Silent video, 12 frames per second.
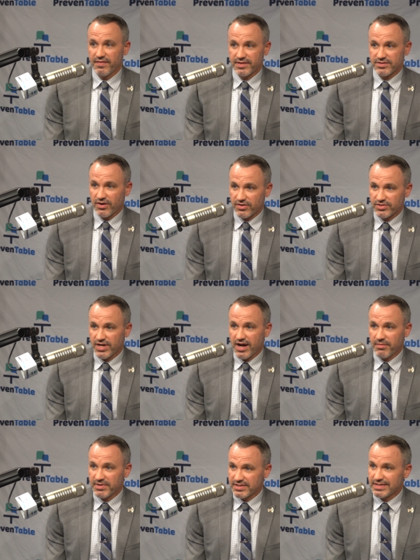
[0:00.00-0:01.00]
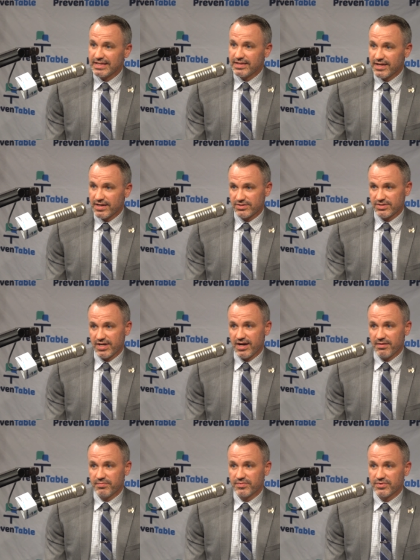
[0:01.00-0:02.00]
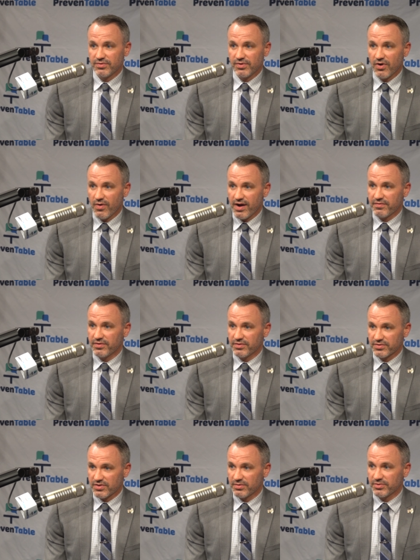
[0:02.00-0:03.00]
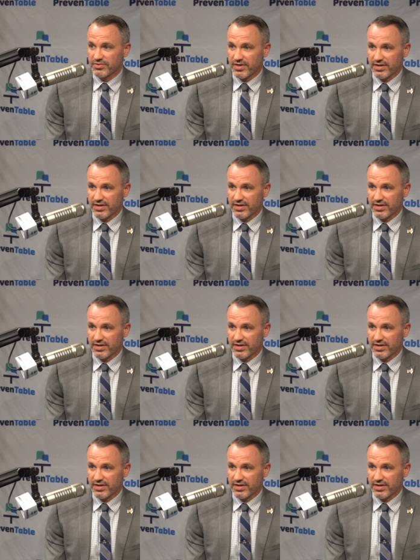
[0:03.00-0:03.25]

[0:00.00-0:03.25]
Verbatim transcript: It's our job, it's DEA's job to go after those criminal drug